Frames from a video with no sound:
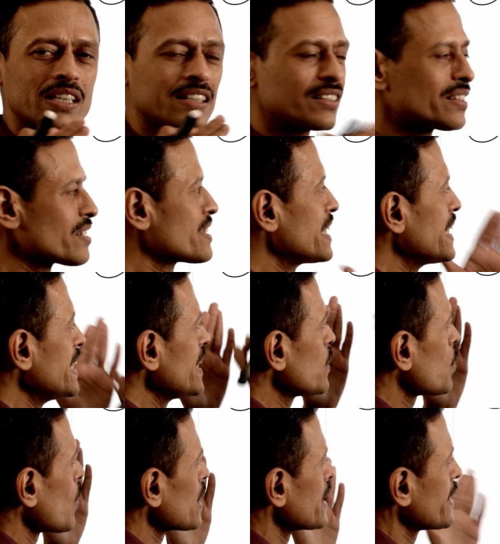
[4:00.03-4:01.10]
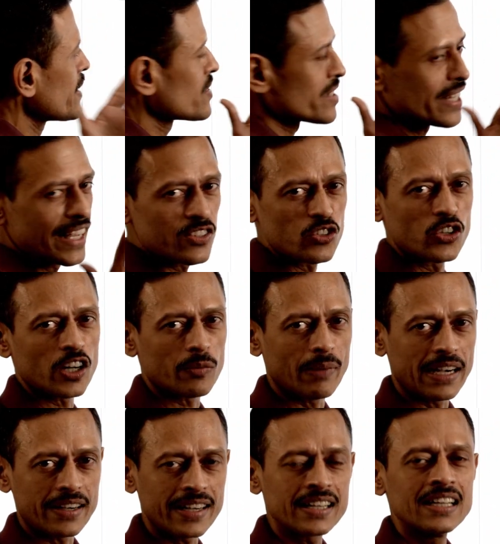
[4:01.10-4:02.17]
that this inequality stays in your
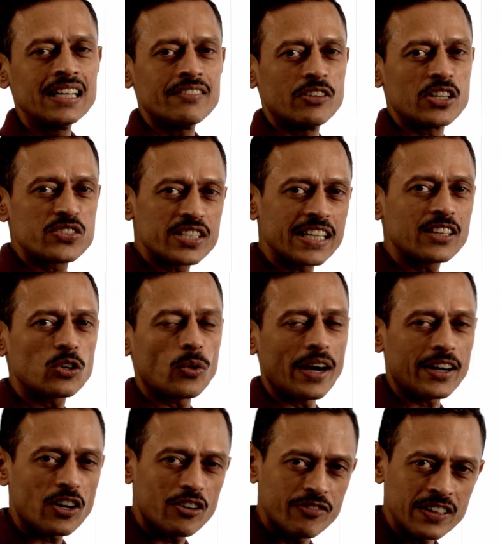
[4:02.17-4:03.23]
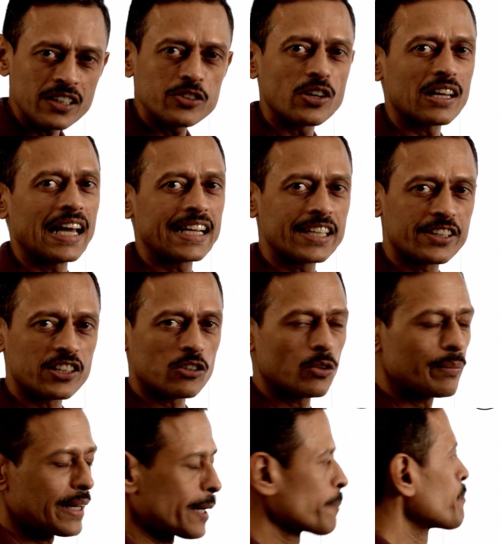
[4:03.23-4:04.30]
mind, right? When you see it quite often, you're likely to
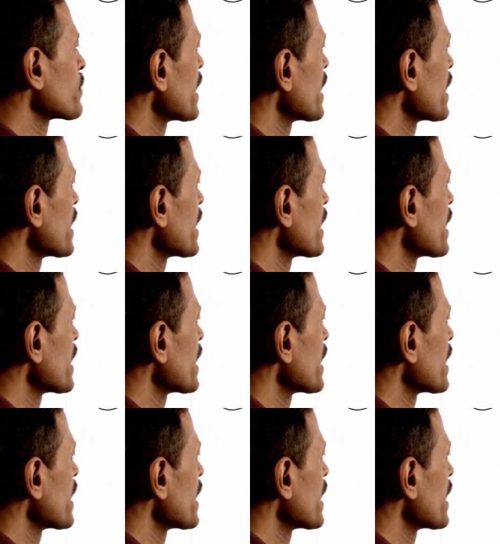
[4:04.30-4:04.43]
remember it.